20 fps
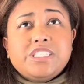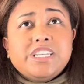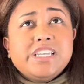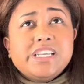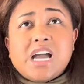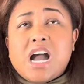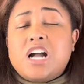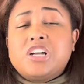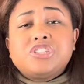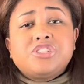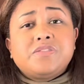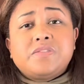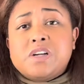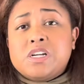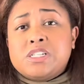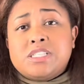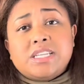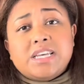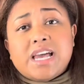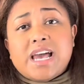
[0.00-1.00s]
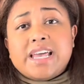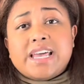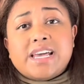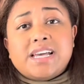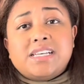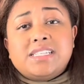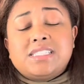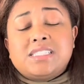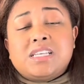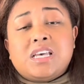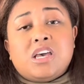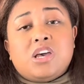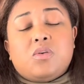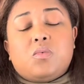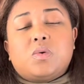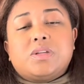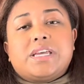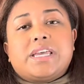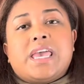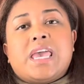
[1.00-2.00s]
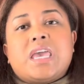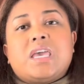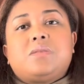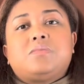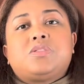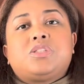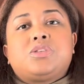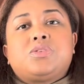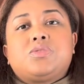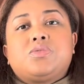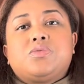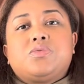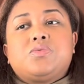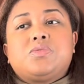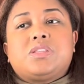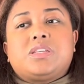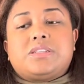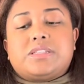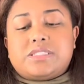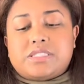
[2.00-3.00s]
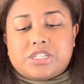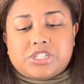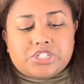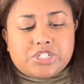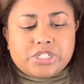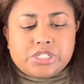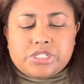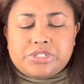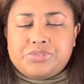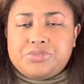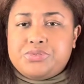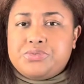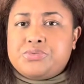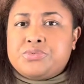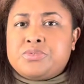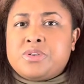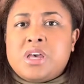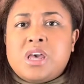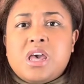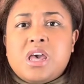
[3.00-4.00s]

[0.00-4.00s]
controversy, I guess, when it came to the decision to